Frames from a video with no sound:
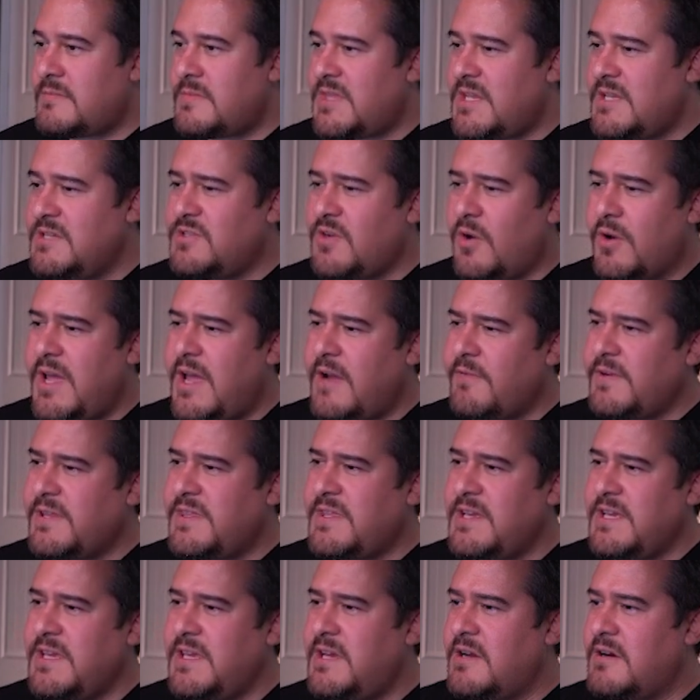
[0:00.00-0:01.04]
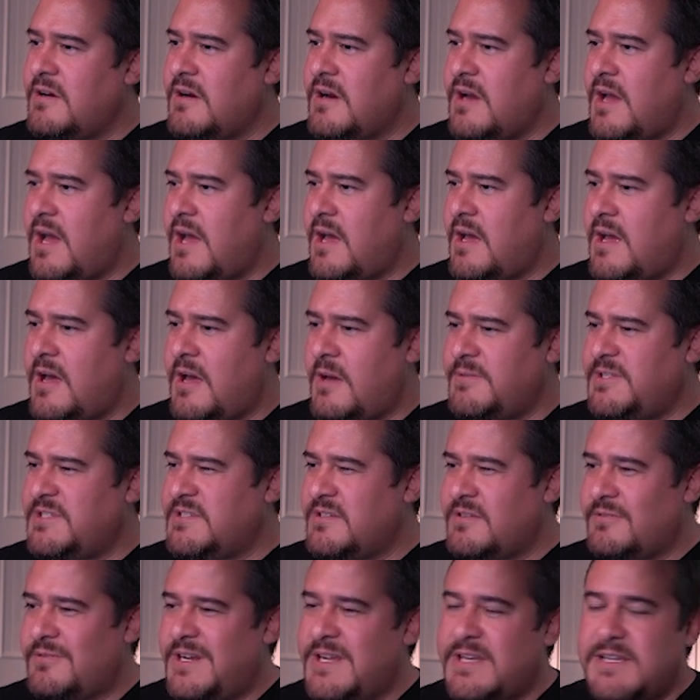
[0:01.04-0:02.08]
So everything here, uh, I'm just
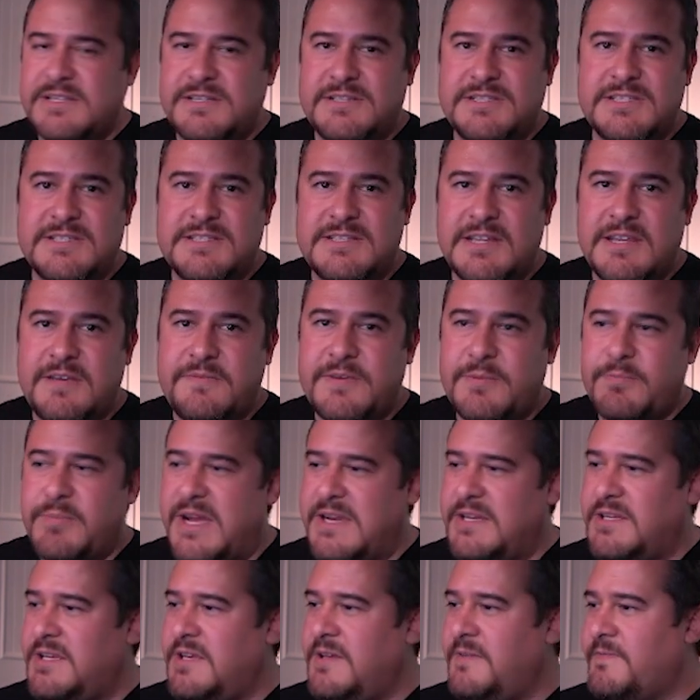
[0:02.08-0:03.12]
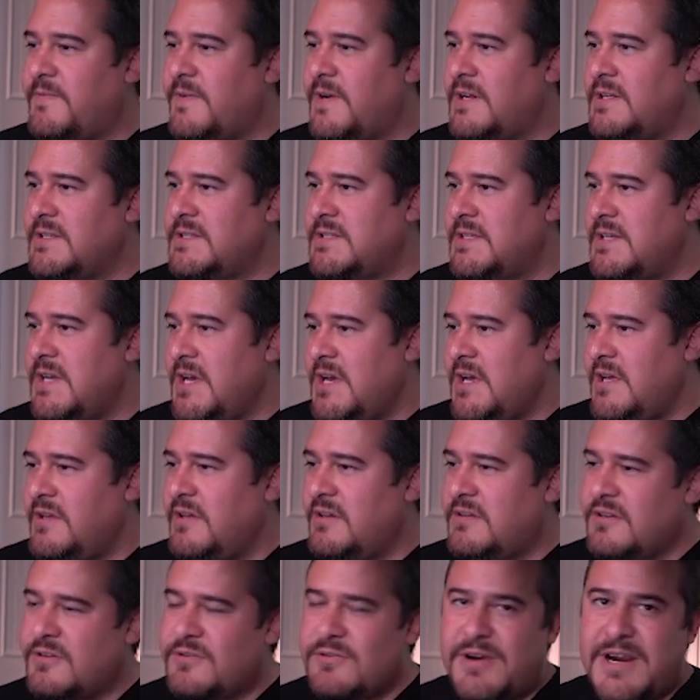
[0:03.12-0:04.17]
gonna go ahead and just leave it by default.
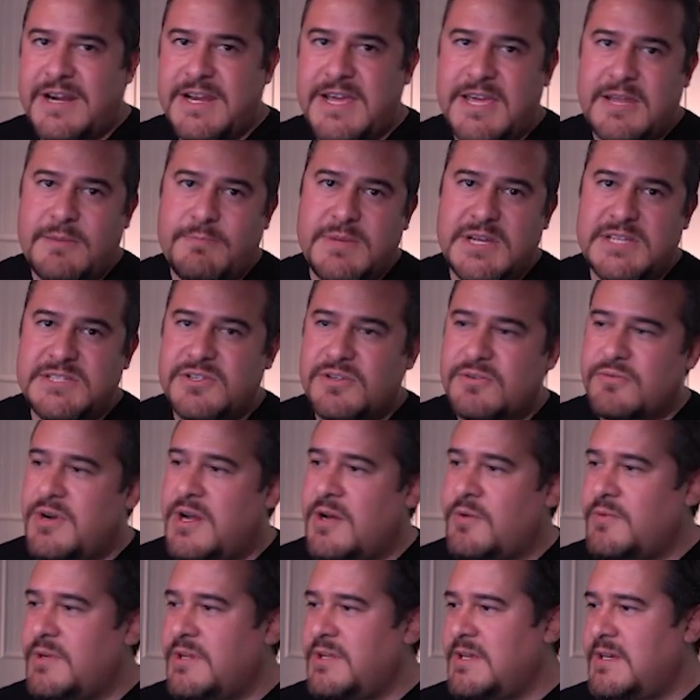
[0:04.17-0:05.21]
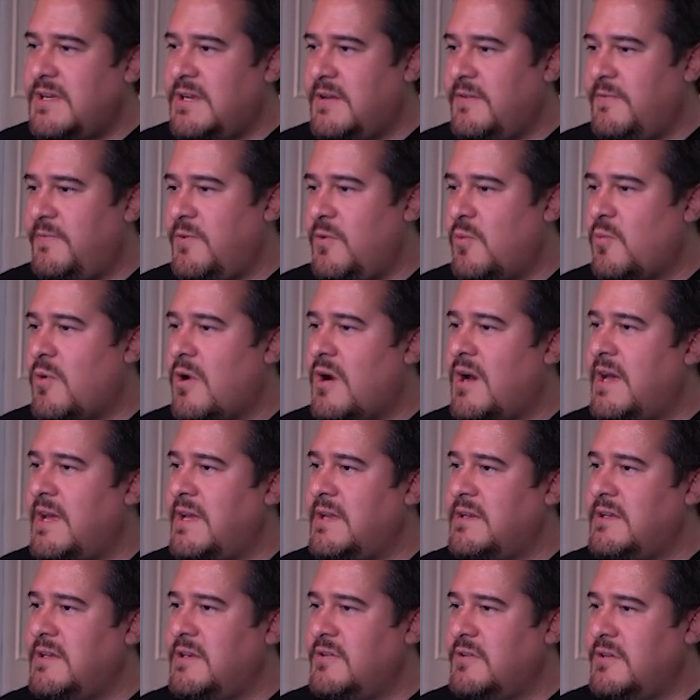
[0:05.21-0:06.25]
You could go right ahead and mess around with it if you want. You know,